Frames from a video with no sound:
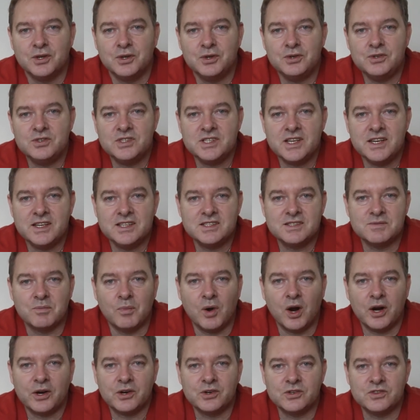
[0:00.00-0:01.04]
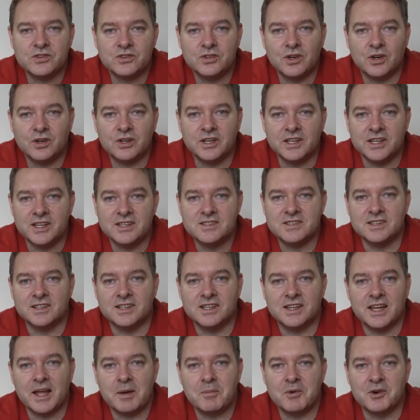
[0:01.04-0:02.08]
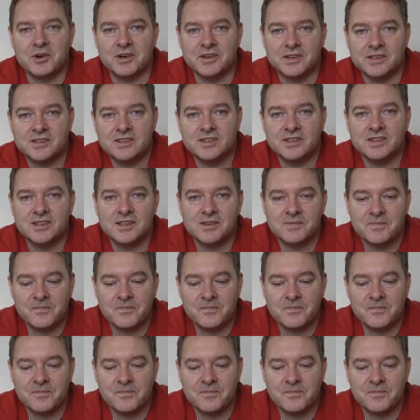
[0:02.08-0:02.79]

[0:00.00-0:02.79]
Who says microstock isn't glamorous?